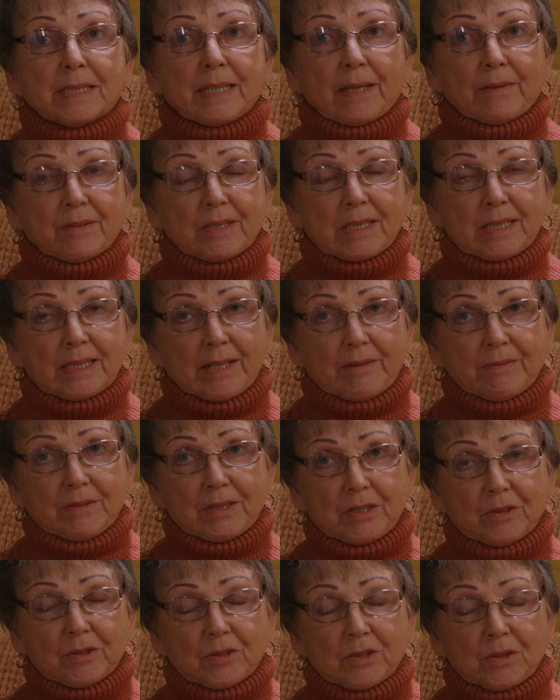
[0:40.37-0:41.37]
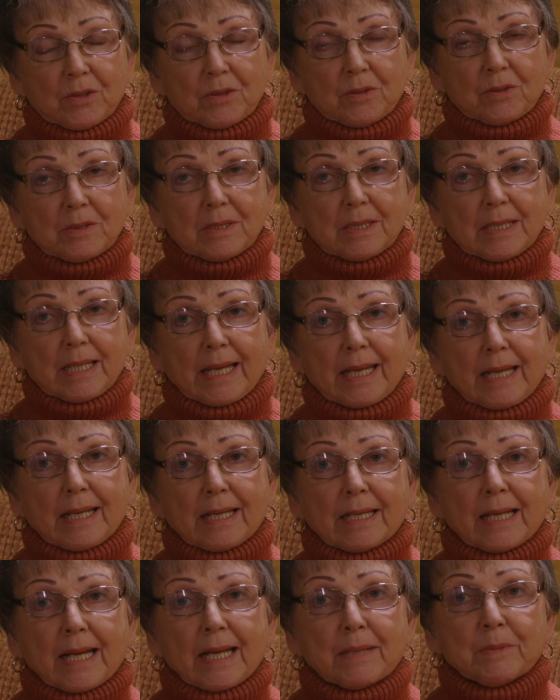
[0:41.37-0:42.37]
77 years old,
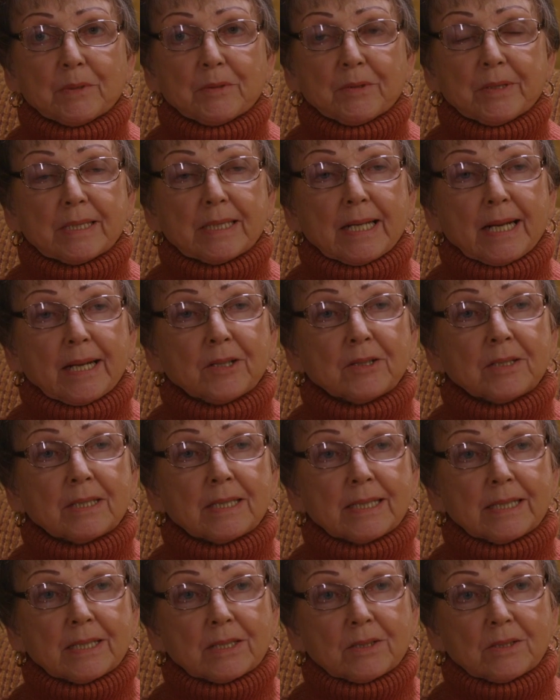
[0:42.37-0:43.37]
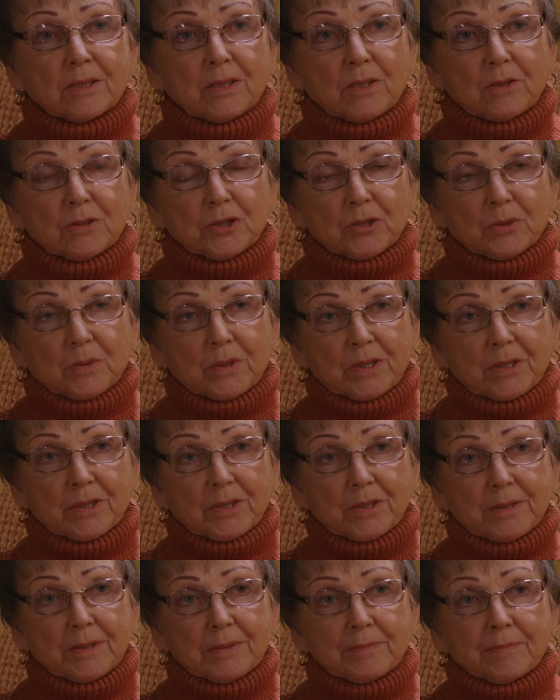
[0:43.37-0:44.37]
and I'm a retired clinical social
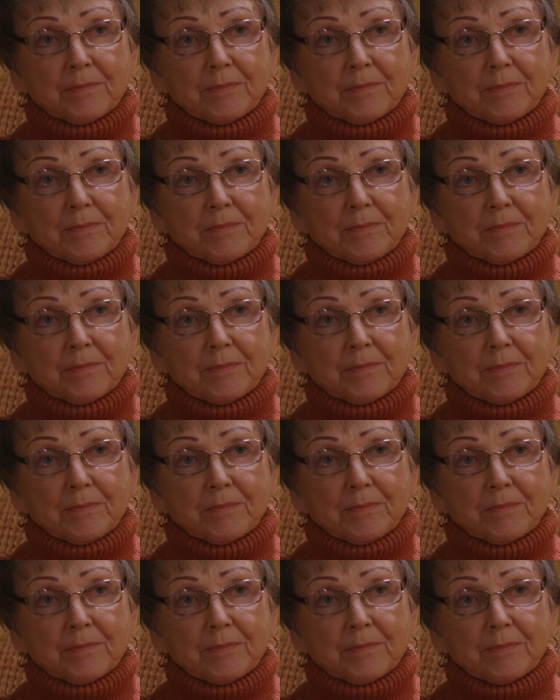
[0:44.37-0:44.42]
worker.